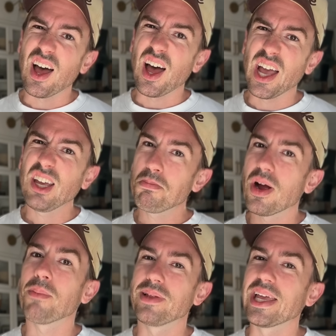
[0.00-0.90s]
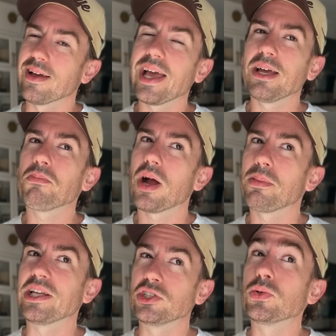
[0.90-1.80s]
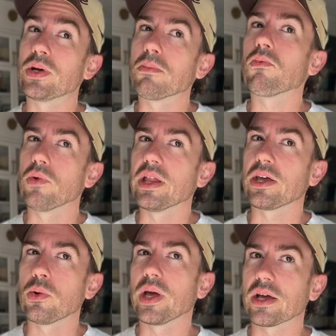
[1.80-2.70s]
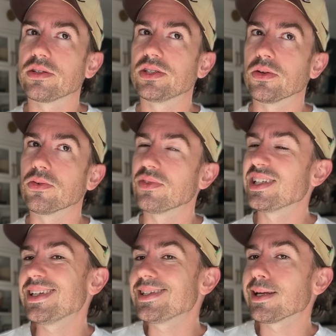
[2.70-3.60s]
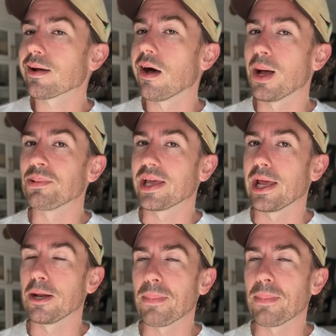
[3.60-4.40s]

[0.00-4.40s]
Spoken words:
I could probably do it really quick too. This isn't a complicated